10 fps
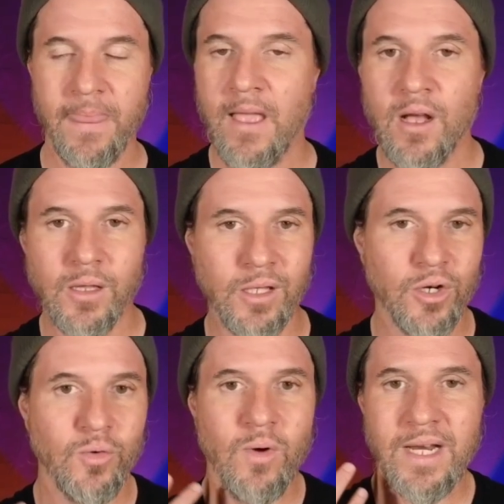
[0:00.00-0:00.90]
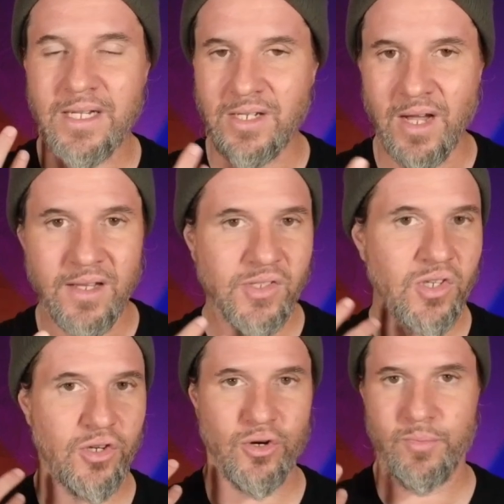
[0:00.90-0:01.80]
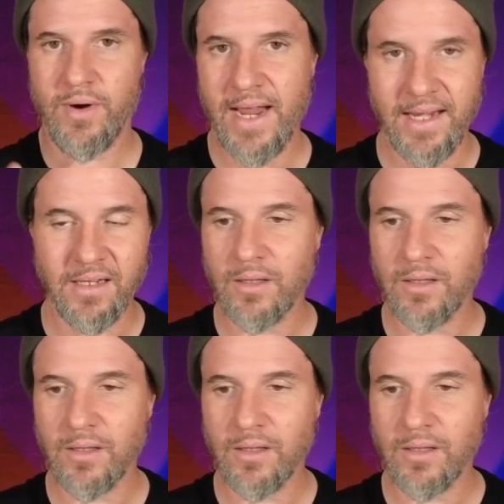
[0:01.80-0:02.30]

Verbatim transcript: Learn what it does to your brain.